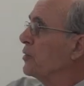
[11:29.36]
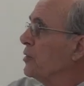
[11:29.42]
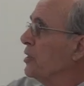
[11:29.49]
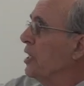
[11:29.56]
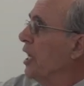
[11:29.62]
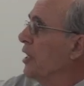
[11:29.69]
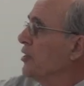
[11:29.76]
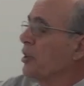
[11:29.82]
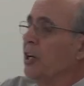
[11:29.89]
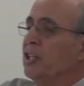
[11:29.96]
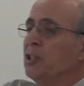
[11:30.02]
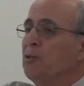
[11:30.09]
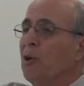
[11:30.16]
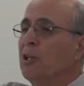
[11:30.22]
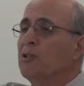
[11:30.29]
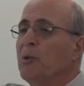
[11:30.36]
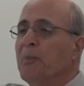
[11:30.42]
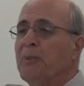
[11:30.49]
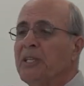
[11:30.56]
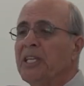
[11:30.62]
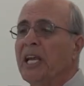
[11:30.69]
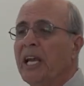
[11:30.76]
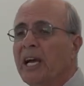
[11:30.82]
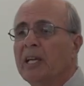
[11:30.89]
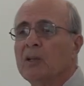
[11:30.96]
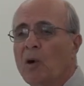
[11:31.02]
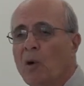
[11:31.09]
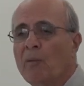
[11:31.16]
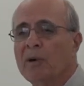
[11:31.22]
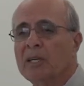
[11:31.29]
delta equal to PL
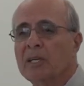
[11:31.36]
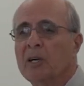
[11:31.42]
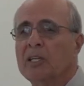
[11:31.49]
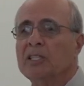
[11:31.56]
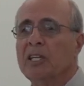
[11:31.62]
over I.